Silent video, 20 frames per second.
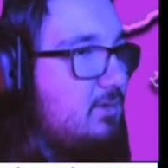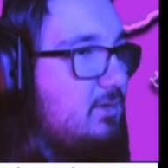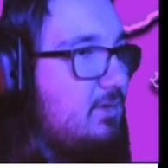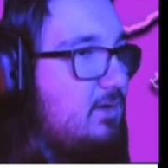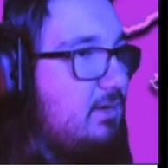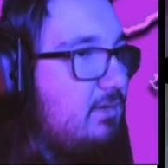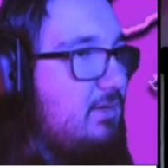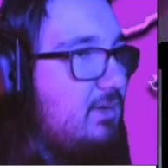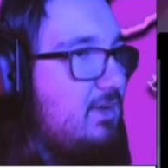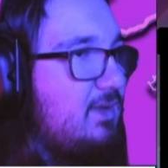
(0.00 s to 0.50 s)

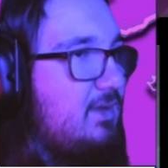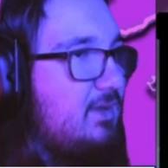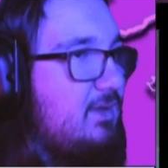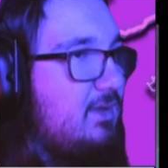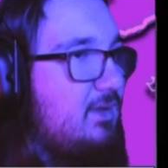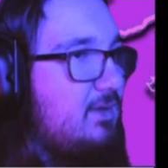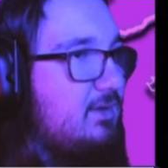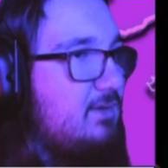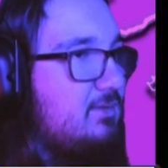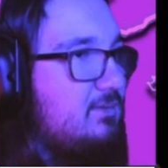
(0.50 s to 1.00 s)
And now I
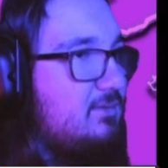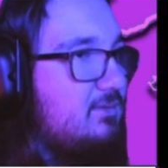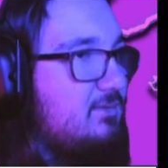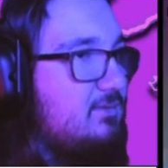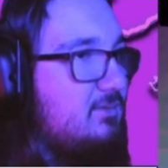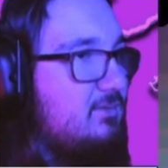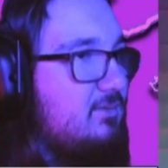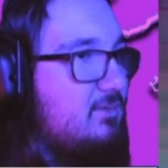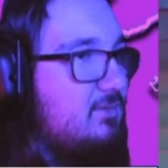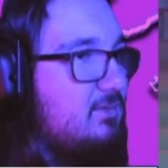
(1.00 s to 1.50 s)
can't...
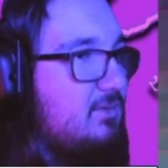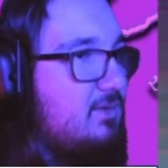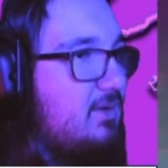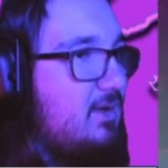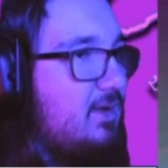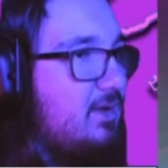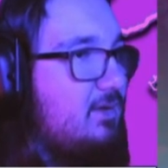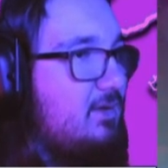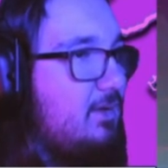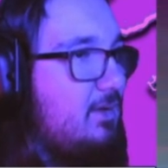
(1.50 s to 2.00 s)

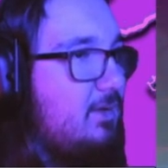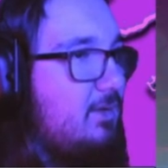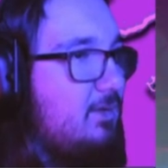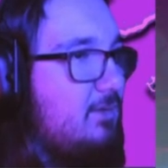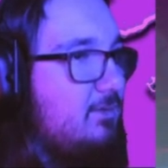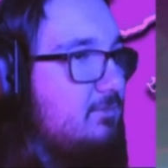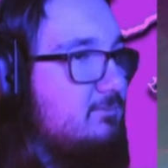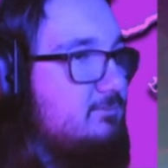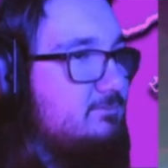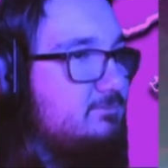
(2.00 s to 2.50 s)
I...
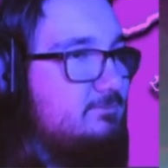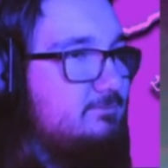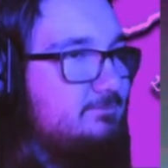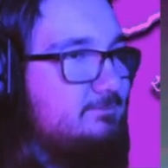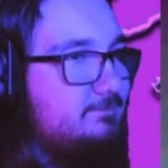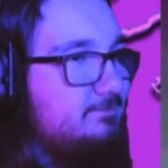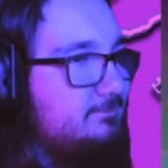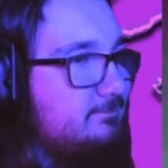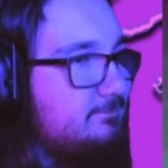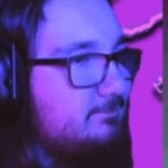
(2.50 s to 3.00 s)

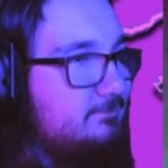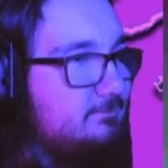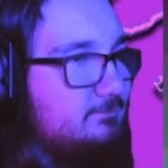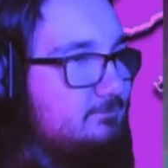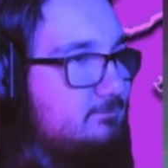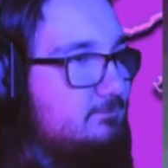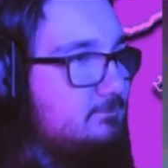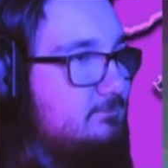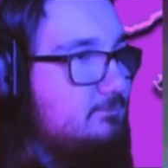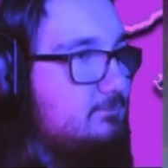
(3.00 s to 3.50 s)

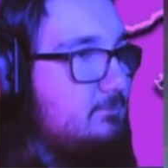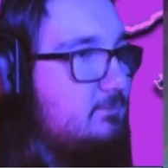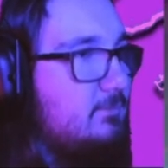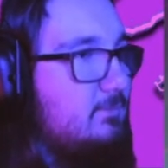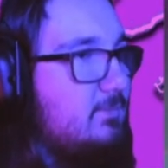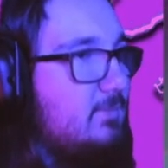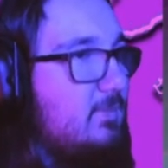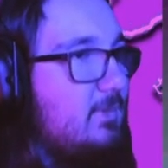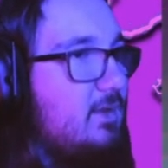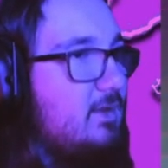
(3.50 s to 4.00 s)
I,
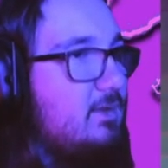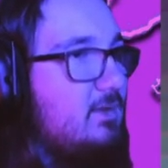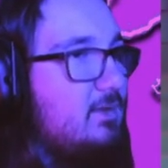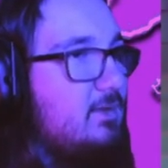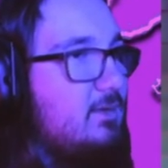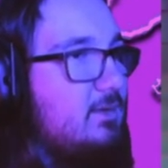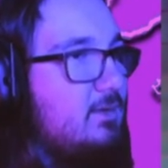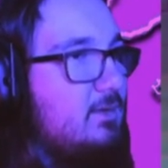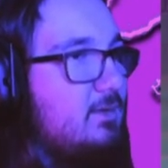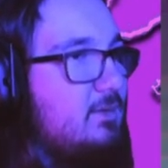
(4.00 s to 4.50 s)

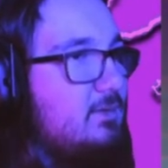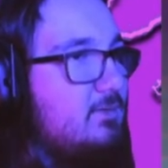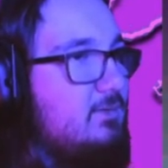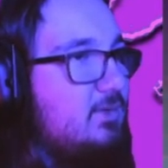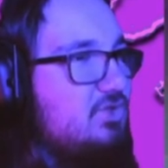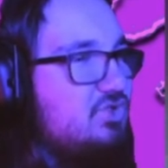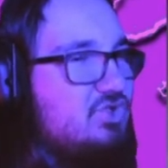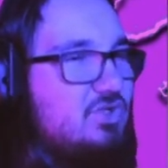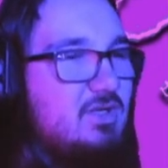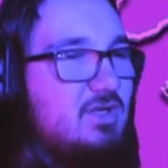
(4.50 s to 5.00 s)

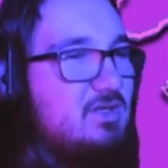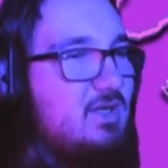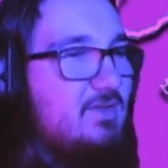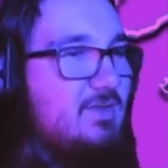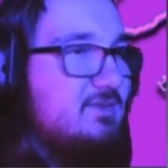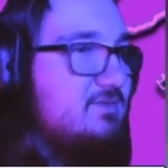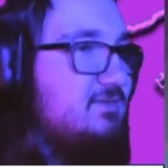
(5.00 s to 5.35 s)
I shouldn't have done